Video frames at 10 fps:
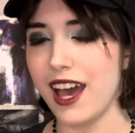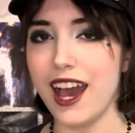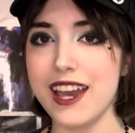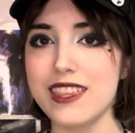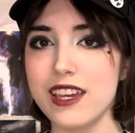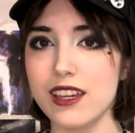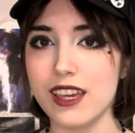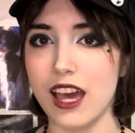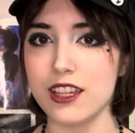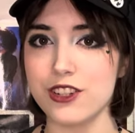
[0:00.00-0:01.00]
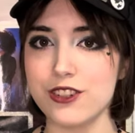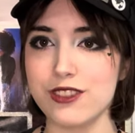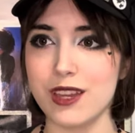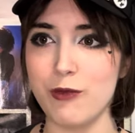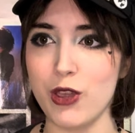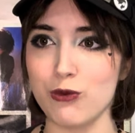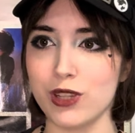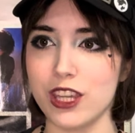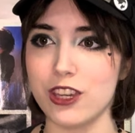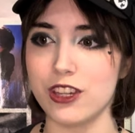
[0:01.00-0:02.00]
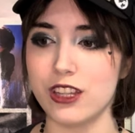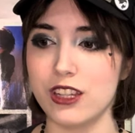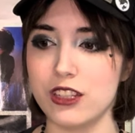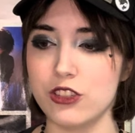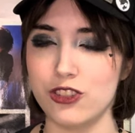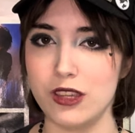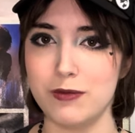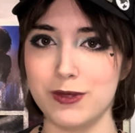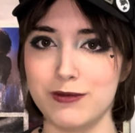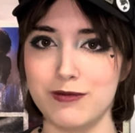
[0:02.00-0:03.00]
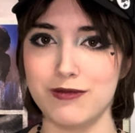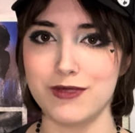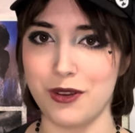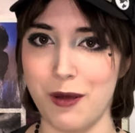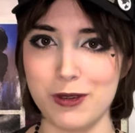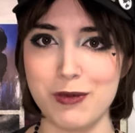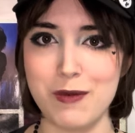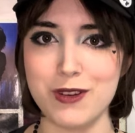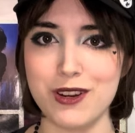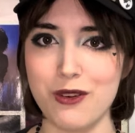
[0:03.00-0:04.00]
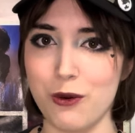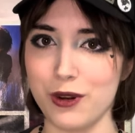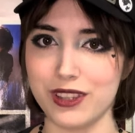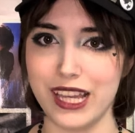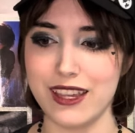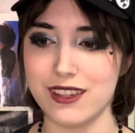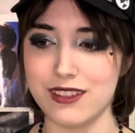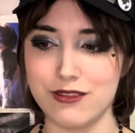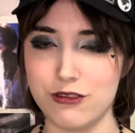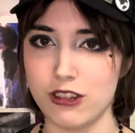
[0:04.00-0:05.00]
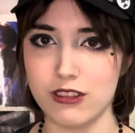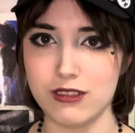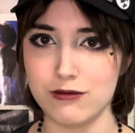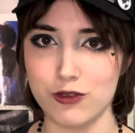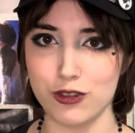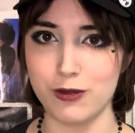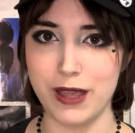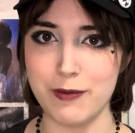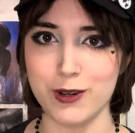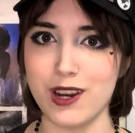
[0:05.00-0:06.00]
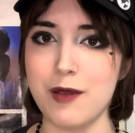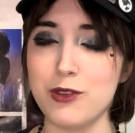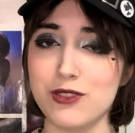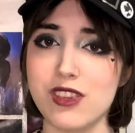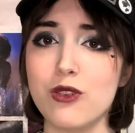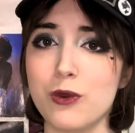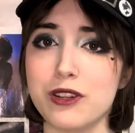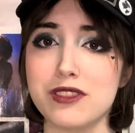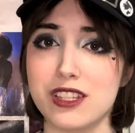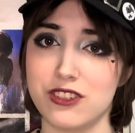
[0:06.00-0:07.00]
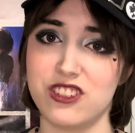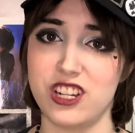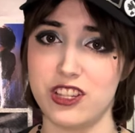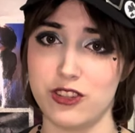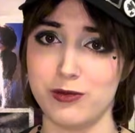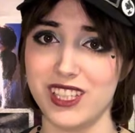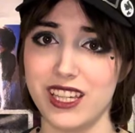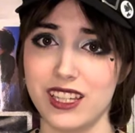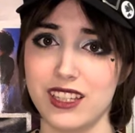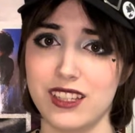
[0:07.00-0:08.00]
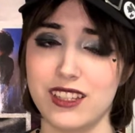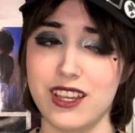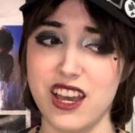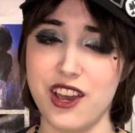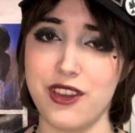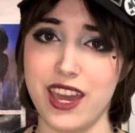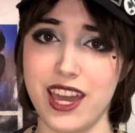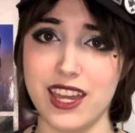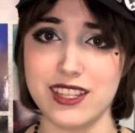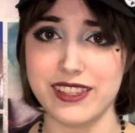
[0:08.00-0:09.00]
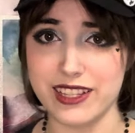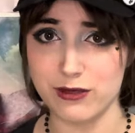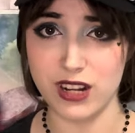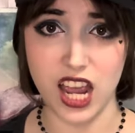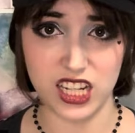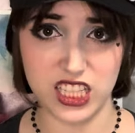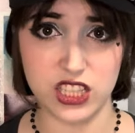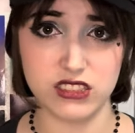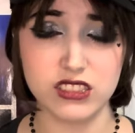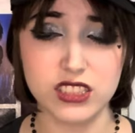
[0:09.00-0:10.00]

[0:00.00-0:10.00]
I think calendars can make really good cheap scrapbook paper, or like junk journal paper. I'm using the words interchangeably, okay, because that's what I do.